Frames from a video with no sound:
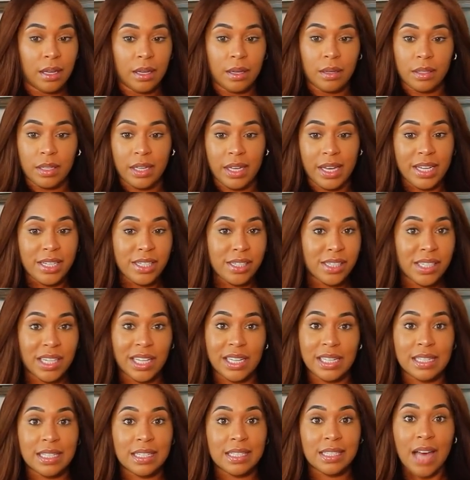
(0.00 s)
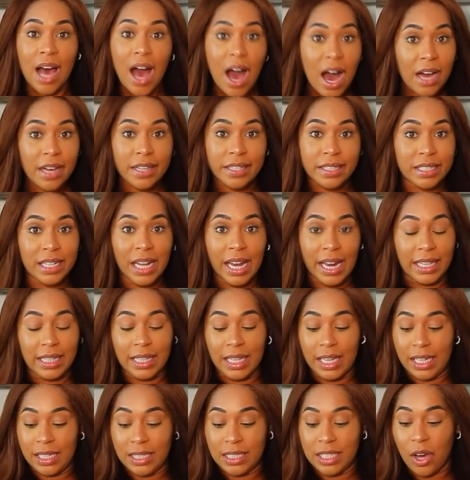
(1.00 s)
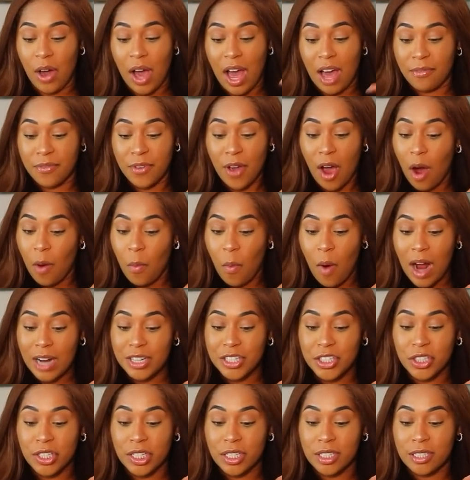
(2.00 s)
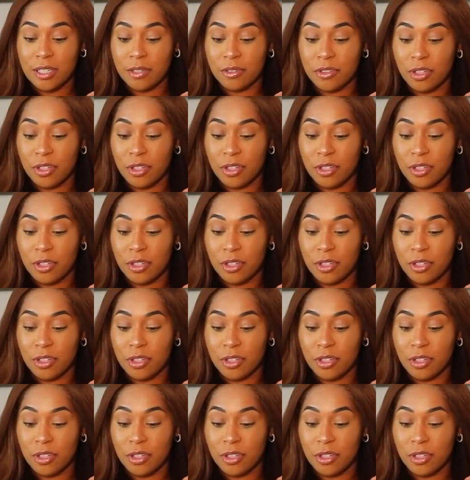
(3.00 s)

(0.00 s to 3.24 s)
His shit sucks lately. So have y'all watched the